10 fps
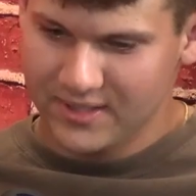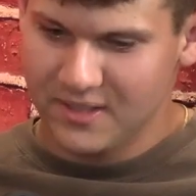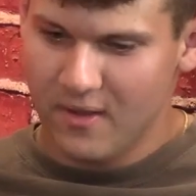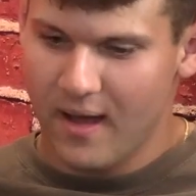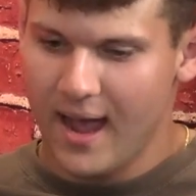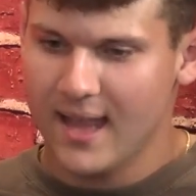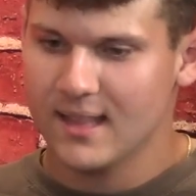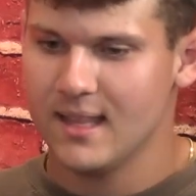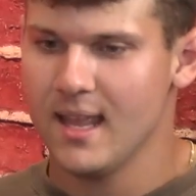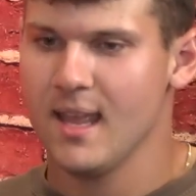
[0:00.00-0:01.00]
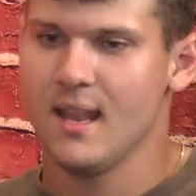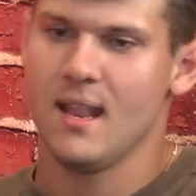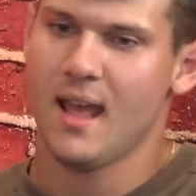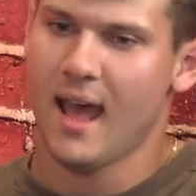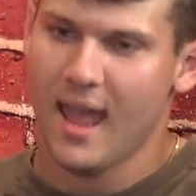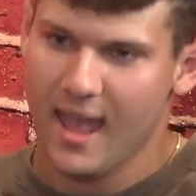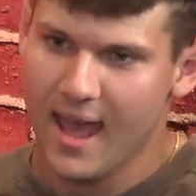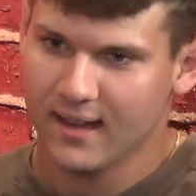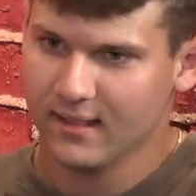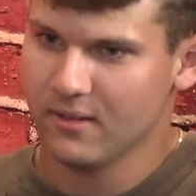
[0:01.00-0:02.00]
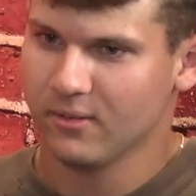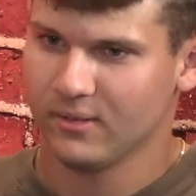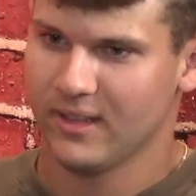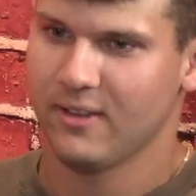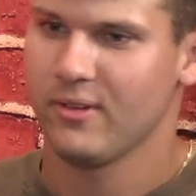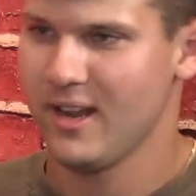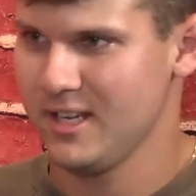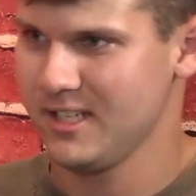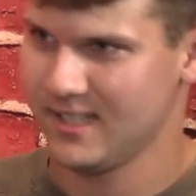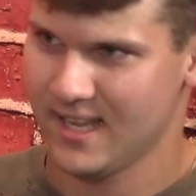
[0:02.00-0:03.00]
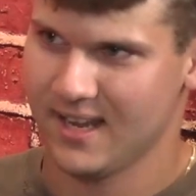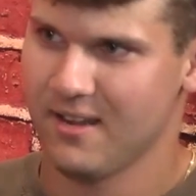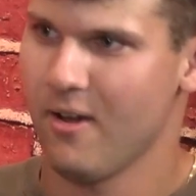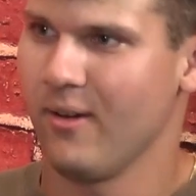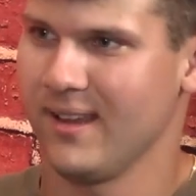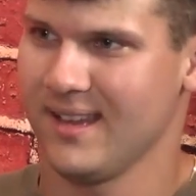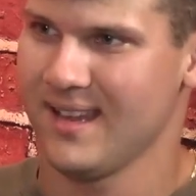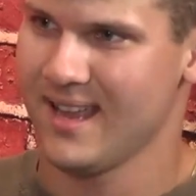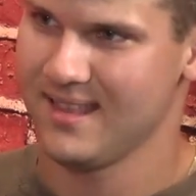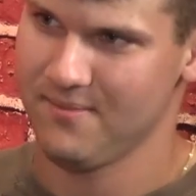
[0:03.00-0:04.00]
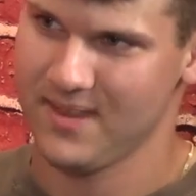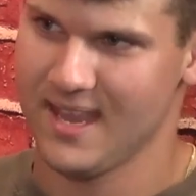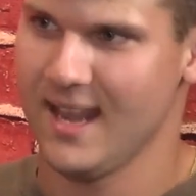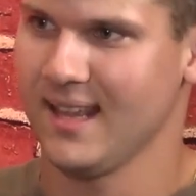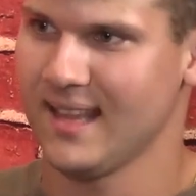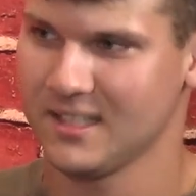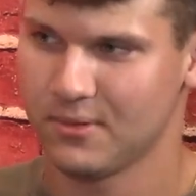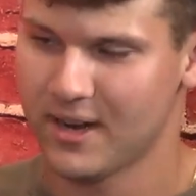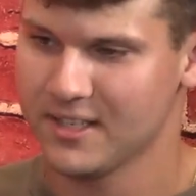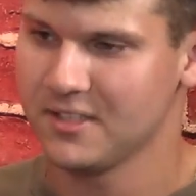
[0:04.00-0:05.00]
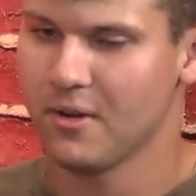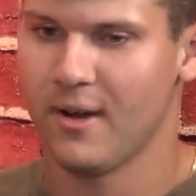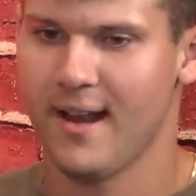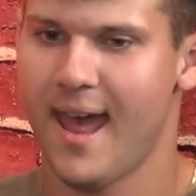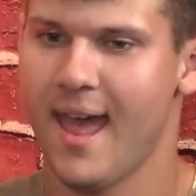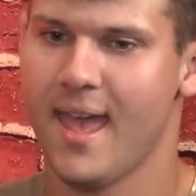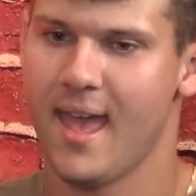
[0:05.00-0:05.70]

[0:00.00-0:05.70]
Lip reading: So I had a little liquidation thing going in the beginning. That's where I started at.